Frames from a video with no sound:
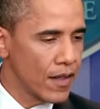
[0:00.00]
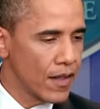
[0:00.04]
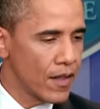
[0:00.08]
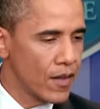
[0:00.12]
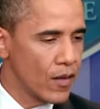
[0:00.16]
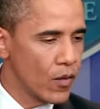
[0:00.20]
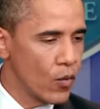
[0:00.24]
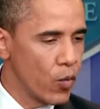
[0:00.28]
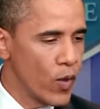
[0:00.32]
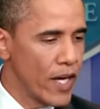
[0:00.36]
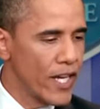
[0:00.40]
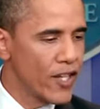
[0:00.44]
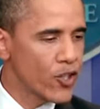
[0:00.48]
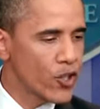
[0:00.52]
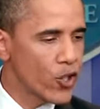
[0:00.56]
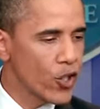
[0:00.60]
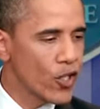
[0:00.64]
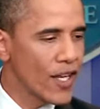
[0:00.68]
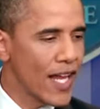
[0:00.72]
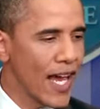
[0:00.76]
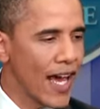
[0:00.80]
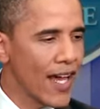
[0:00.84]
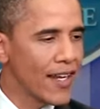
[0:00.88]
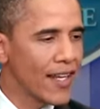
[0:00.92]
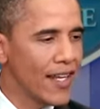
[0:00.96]
We should
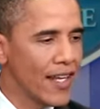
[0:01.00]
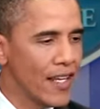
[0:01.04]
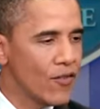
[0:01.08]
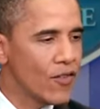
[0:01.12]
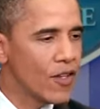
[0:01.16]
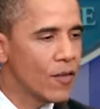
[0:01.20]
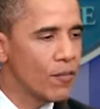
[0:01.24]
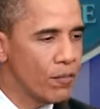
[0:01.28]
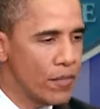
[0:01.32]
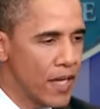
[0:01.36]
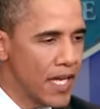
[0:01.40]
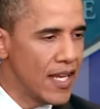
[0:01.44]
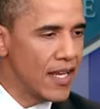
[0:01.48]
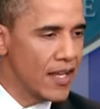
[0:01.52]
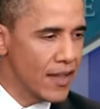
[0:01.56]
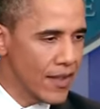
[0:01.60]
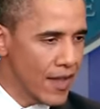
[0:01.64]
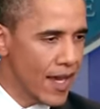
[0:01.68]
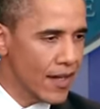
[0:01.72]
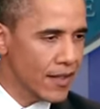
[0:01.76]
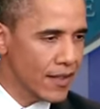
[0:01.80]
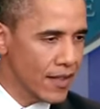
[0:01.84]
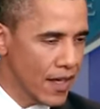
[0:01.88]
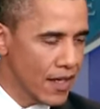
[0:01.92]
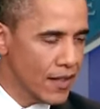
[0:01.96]
not even be in
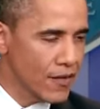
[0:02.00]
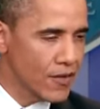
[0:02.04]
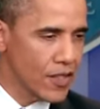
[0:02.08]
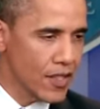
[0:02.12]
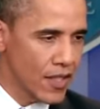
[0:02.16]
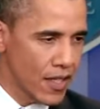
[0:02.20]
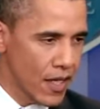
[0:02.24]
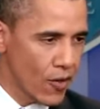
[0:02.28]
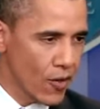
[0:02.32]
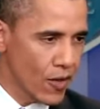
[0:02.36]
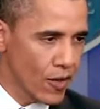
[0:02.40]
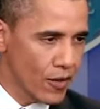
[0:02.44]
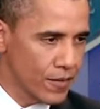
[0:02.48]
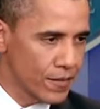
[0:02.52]
that kind of scenario.